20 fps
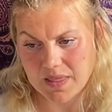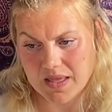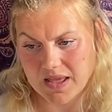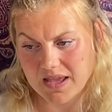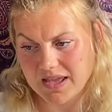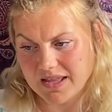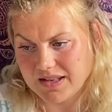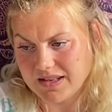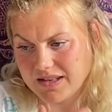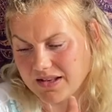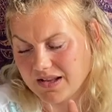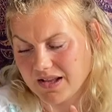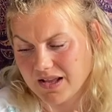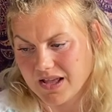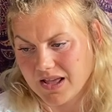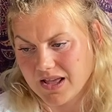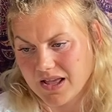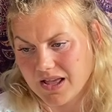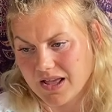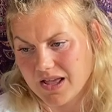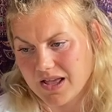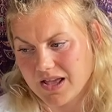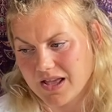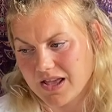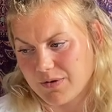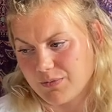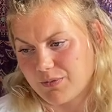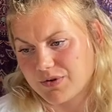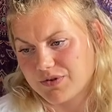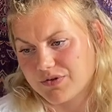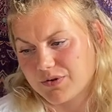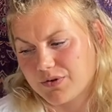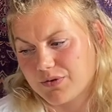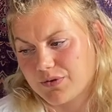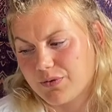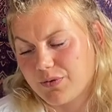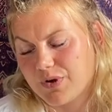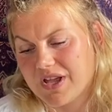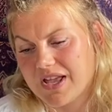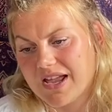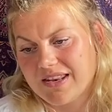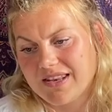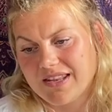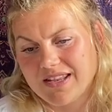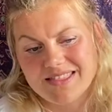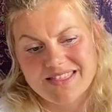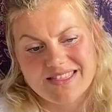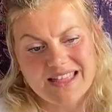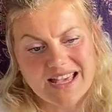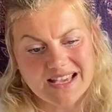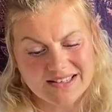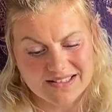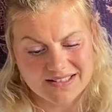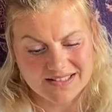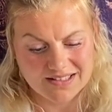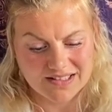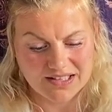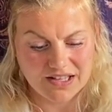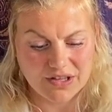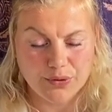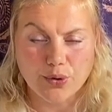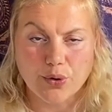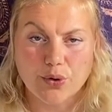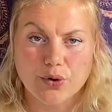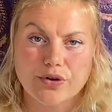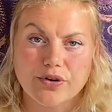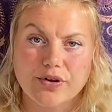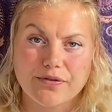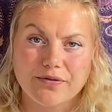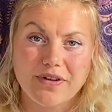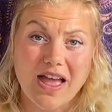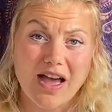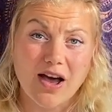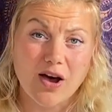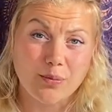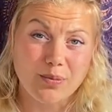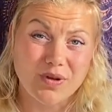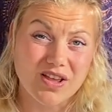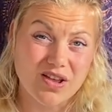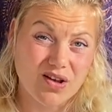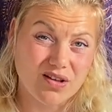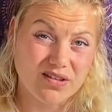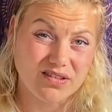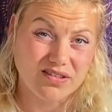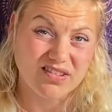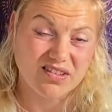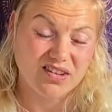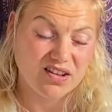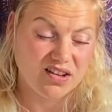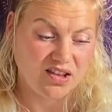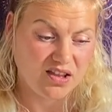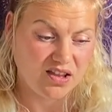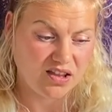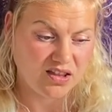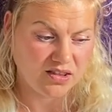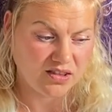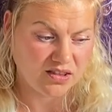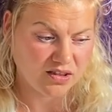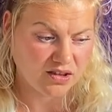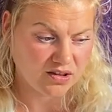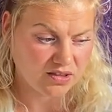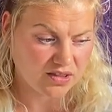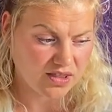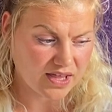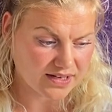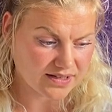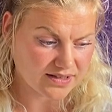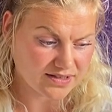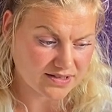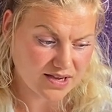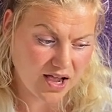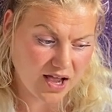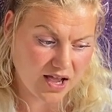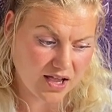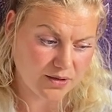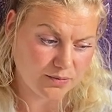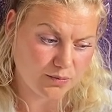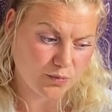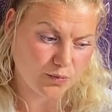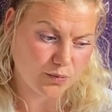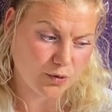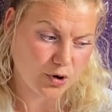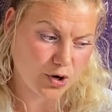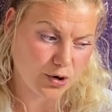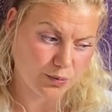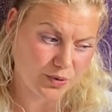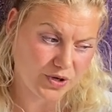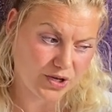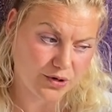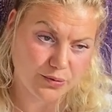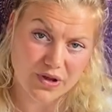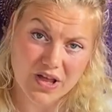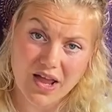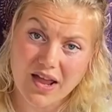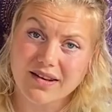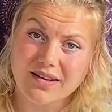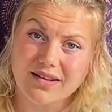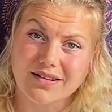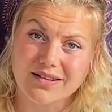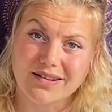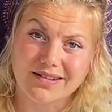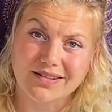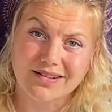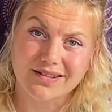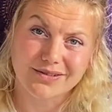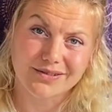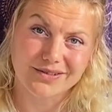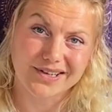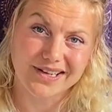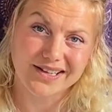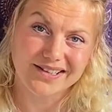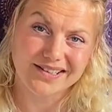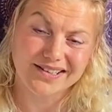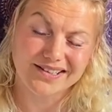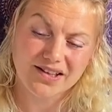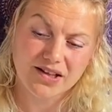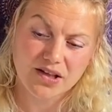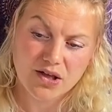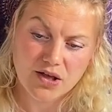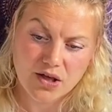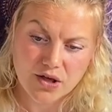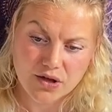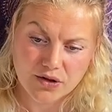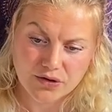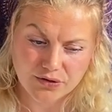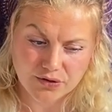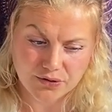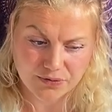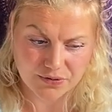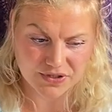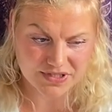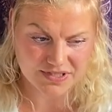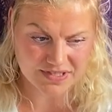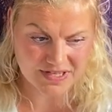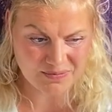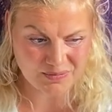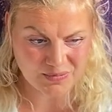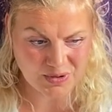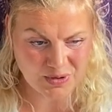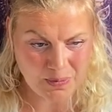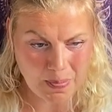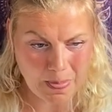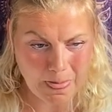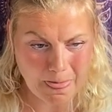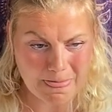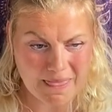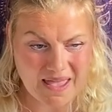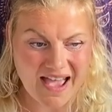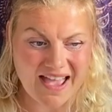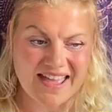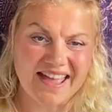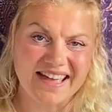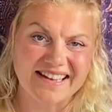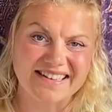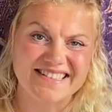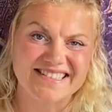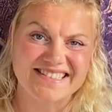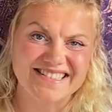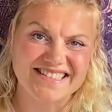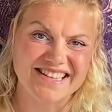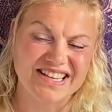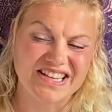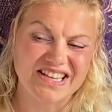it was creating that in order of helping us in that time where we created it, right? So for example, I had this